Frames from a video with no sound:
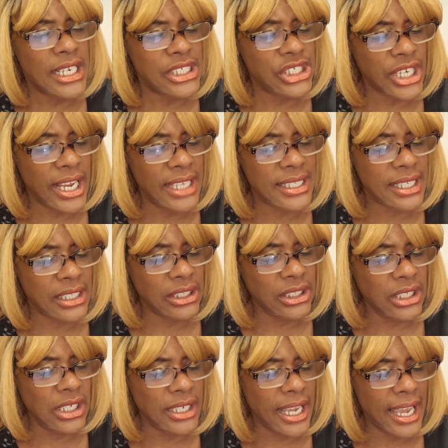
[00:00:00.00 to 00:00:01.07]
Just
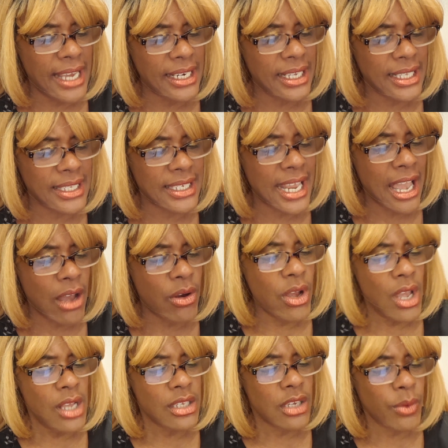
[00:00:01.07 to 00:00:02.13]
look at us now.
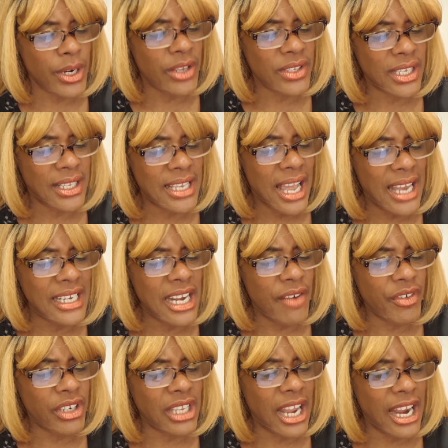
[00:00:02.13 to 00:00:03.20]
Someone else says, I
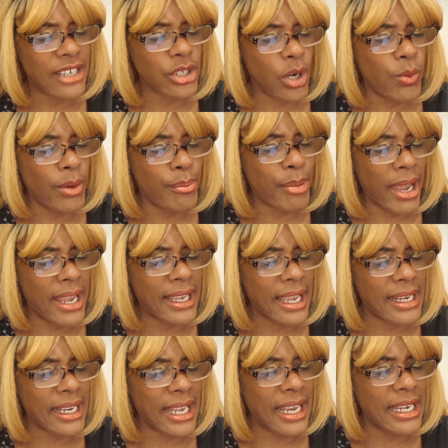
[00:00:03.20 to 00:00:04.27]
never liked or would bank
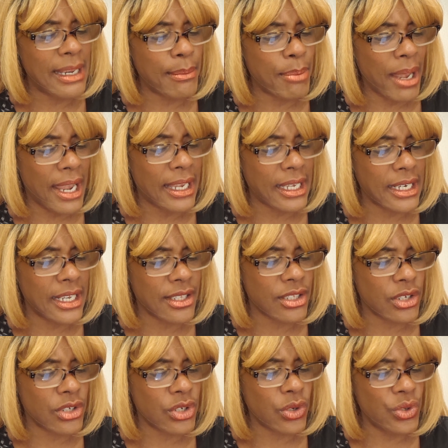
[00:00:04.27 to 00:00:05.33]
at any banking
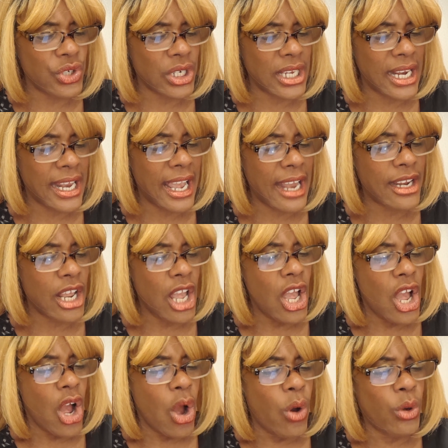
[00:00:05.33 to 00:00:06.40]
institution that had
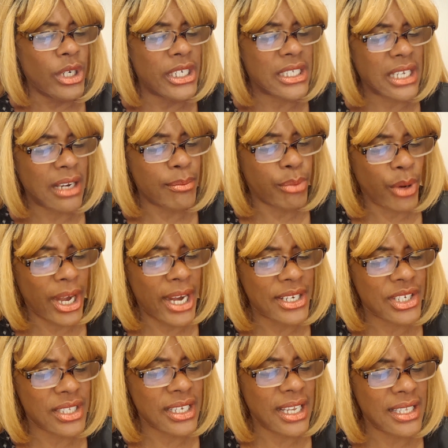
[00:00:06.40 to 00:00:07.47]
only 10
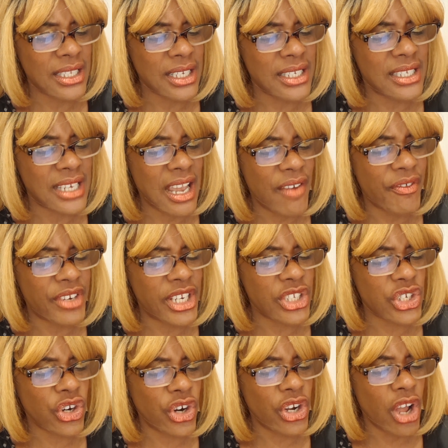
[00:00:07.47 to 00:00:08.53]
branches. It's a definite
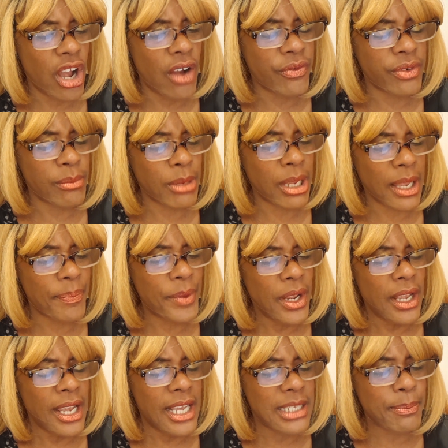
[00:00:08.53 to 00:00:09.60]
turn off for me,
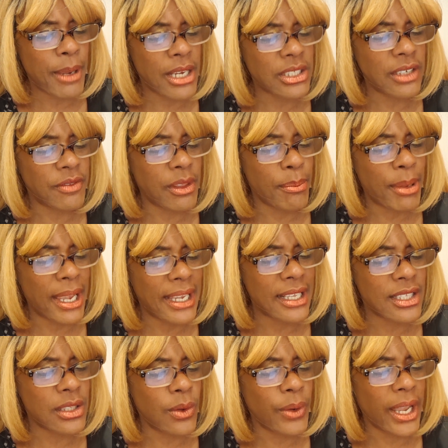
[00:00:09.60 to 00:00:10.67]
especially if the bank
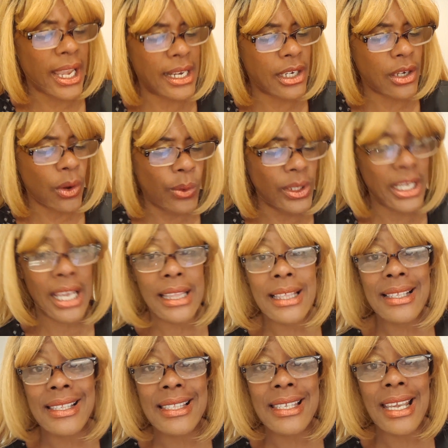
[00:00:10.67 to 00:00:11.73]
is located only in the
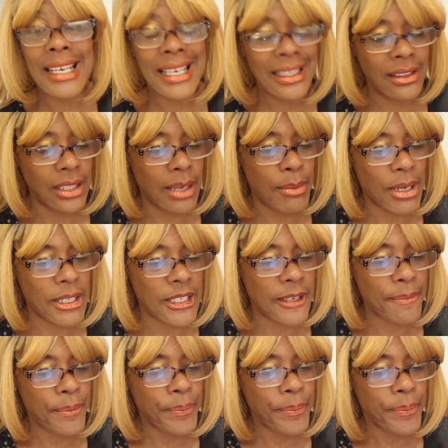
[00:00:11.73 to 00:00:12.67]
city limits,